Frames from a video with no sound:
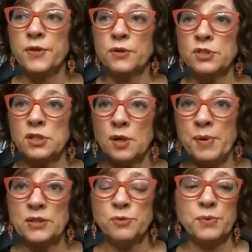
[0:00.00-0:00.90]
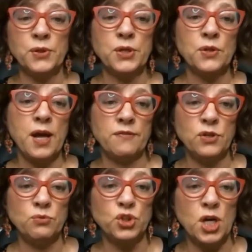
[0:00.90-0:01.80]
there's a possibility you'll have a
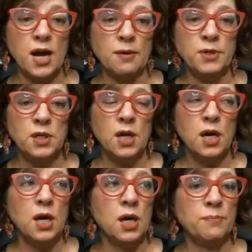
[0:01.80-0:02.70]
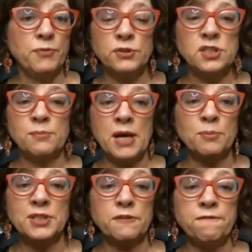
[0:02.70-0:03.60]
new job. There's some
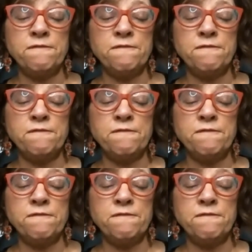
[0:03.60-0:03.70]
element of